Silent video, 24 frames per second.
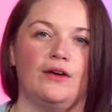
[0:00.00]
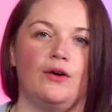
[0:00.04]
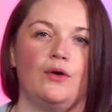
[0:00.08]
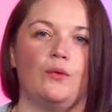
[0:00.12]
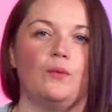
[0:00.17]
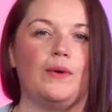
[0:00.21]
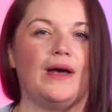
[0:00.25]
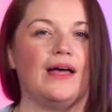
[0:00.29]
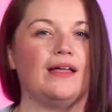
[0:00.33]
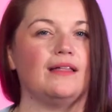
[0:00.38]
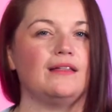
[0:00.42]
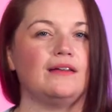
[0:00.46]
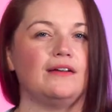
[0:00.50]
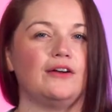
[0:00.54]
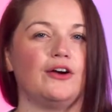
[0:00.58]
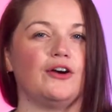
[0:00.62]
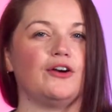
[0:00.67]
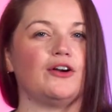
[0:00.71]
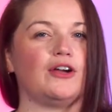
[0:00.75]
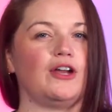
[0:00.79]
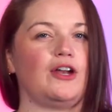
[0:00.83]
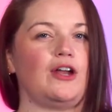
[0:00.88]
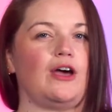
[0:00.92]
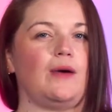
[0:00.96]
Well,
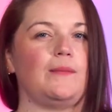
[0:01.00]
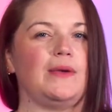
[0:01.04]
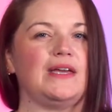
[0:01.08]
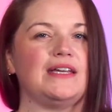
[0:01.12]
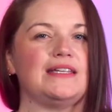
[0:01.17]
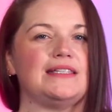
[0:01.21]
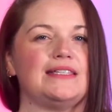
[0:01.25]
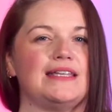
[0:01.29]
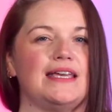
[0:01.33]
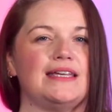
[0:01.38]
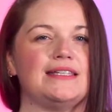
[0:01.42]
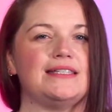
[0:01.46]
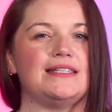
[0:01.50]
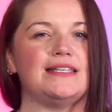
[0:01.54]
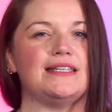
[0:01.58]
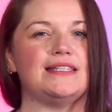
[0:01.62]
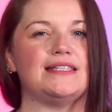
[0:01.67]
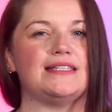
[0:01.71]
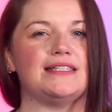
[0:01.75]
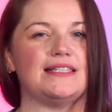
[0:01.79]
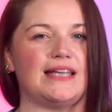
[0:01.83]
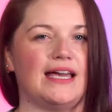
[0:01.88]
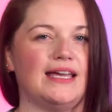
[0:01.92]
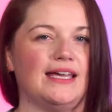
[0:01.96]
ergonomics is the
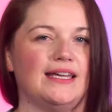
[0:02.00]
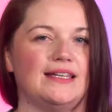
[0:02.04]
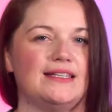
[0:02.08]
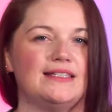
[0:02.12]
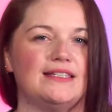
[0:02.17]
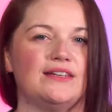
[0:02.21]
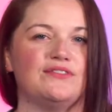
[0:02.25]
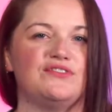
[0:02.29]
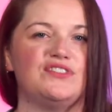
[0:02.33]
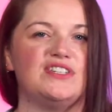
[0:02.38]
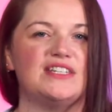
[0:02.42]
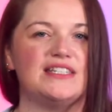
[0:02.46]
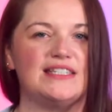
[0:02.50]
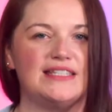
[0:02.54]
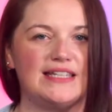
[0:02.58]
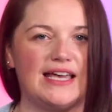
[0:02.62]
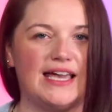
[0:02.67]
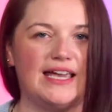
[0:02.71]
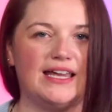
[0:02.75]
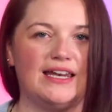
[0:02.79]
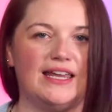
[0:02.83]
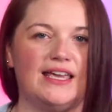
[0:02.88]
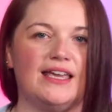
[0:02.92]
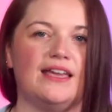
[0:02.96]
science of
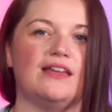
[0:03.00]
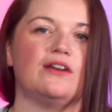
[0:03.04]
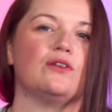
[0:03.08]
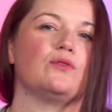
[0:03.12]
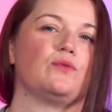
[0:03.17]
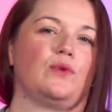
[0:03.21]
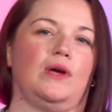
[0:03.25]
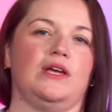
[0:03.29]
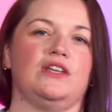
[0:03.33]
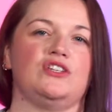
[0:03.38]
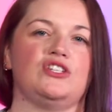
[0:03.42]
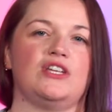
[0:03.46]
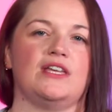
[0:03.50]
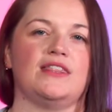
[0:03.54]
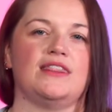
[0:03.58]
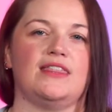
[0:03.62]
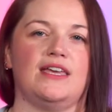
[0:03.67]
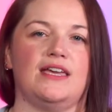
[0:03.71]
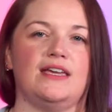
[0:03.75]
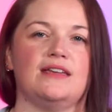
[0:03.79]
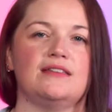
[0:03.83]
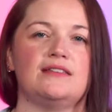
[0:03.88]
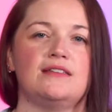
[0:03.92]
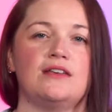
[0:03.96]
designing and arranging
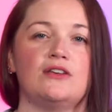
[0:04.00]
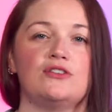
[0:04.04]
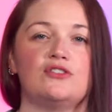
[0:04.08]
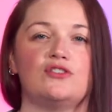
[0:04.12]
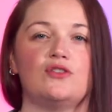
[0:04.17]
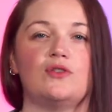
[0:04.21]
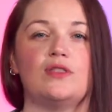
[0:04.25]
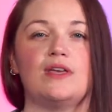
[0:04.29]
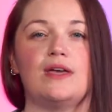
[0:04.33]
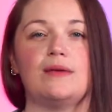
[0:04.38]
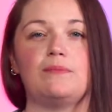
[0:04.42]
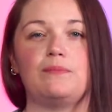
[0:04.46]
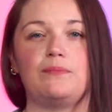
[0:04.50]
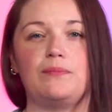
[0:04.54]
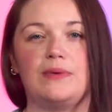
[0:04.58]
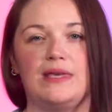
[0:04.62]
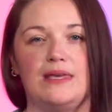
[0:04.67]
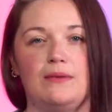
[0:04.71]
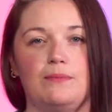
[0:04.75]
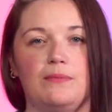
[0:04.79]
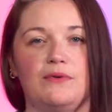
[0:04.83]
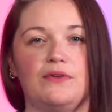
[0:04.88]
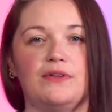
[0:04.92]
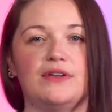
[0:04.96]
things so that
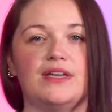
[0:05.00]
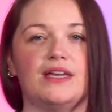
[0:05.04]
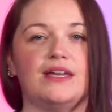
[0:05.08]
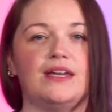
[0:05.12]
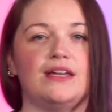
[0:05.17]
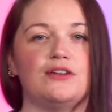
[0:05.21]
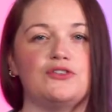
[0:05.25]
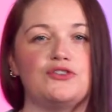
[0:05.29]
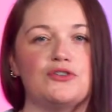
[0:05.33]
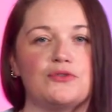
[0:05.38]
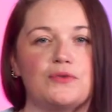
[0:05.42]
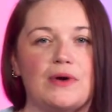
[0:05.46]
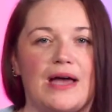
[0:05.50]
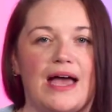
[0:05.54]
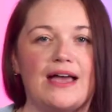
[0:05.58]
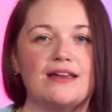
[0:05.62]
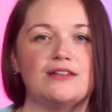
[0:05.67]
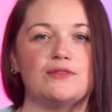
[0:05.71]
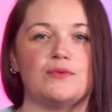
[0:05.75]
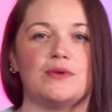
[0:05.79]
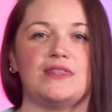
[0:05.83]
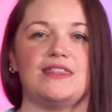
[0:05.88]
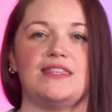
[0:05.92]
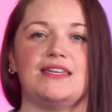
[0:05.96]
people can interact
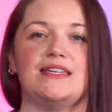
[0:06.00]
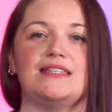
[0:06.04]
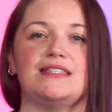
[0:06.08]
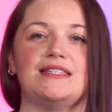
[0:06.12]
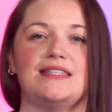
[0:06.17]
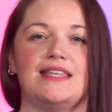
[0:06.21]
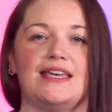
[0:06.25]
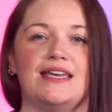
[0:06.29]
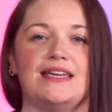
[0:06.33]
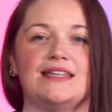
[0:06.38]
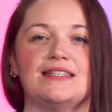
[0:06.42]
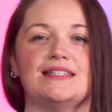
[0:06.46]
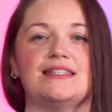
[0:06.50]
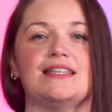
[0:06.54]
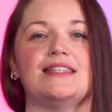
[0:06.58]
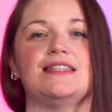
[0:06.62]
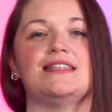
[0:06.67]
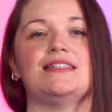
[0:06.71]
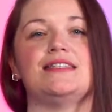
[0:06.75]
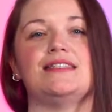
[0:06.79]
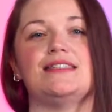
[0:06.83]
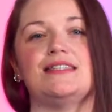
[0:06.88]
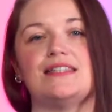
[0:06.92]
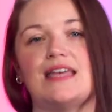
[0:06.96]
with these things in
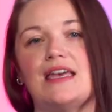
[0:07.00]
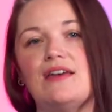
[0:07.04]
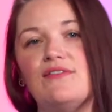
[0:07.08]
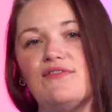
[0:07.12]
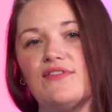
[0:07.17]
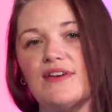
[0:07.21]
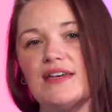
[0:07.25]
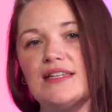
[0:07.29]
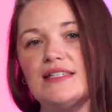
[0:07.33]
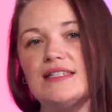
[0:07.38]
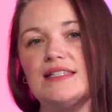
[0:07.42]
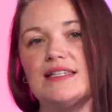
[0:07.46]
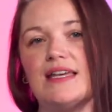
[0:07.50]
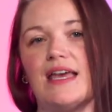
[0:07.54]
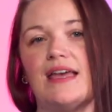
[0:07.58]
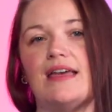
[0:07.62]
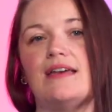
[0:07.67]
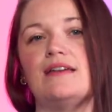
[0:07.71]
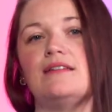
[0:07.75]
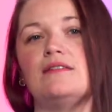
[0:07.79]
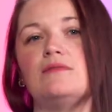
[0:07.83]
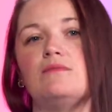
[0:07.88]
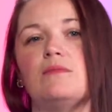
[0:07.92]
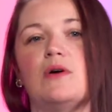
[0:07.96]
the safest
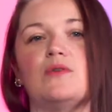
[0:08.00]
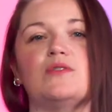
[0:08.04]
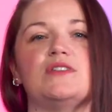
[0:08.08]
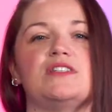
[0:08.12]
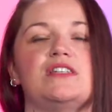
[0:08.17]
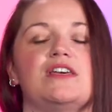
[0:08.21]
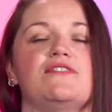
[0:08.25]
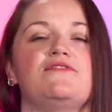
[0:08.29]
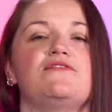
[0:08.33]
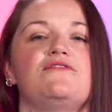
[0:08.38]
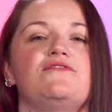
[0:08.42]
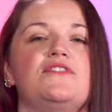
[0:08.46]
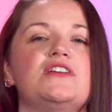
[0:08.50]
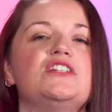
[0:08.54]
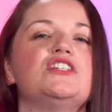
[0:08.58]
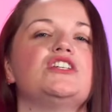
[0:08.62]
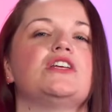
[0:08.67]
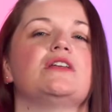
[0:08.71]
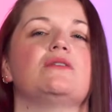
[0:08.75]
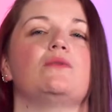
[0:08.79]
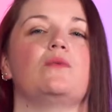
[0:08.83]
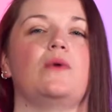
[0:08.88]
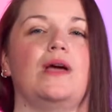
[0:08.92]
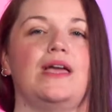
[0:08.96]
and most
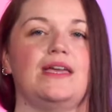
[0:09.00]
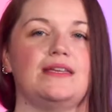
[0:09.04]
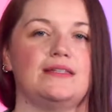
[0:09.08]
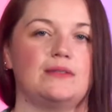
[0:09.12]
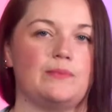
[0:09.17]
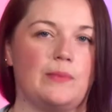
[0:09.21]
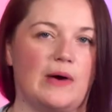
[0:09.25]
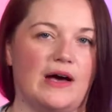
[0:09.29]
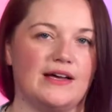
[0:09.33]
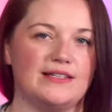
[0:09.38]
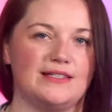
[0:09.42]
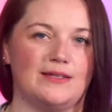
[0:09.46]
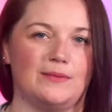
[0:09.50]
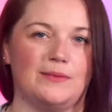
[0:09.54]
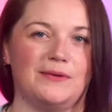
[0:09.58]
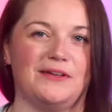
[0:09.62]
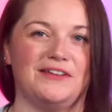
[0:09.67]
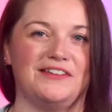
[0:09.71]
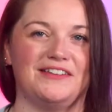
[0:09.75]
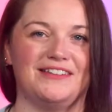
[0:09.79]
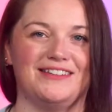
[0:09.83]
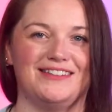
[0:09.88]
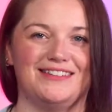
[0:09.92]
efficient ways possible.